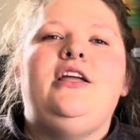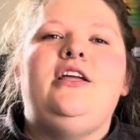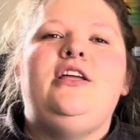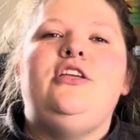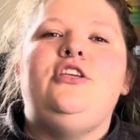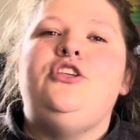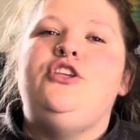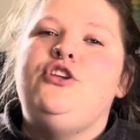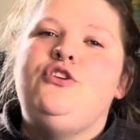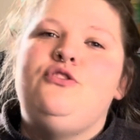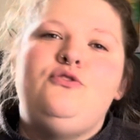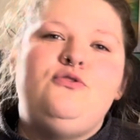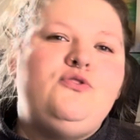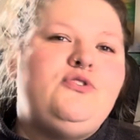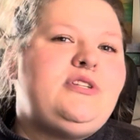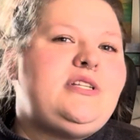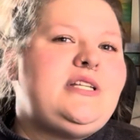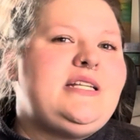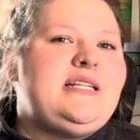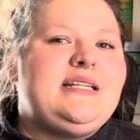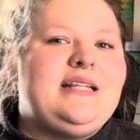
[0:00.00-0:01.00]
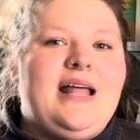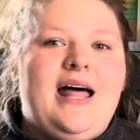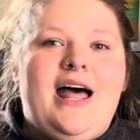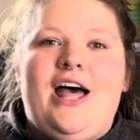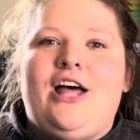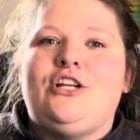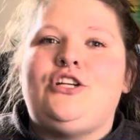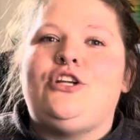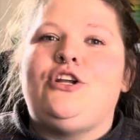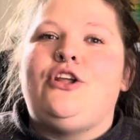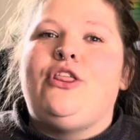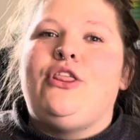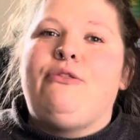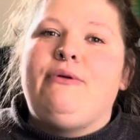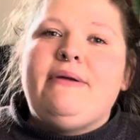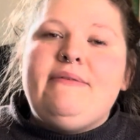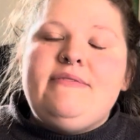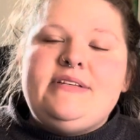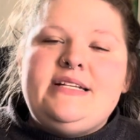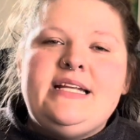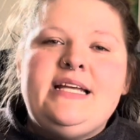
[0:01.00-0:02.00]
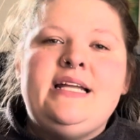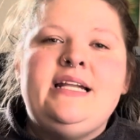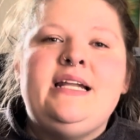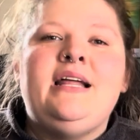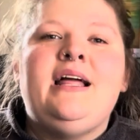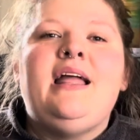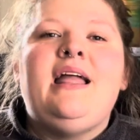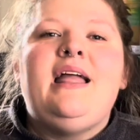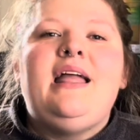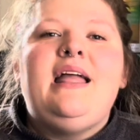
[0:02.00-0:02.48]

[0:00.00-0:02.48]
used / thrifted.